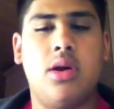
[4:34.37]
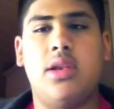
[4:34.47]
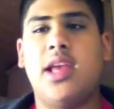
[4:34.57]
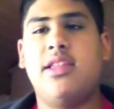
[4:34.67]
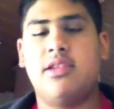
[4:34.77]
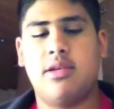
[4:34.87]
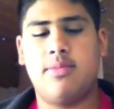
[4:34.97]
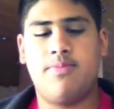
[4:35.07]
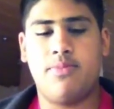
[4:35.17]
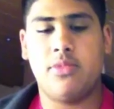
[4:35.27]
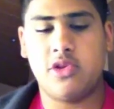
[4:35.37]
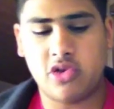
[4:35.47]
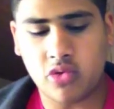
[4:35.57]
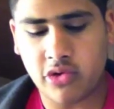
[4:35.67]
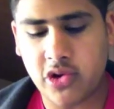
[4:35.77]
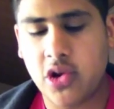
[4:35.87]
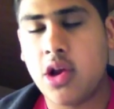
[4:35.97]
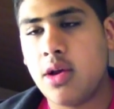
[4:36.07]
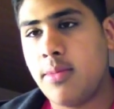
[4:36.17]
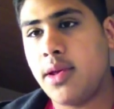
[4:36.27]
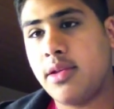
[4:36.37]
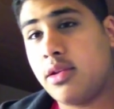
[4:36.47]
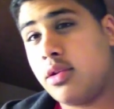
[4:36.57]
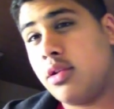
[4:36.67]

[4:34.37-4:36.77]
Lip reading: data storage, because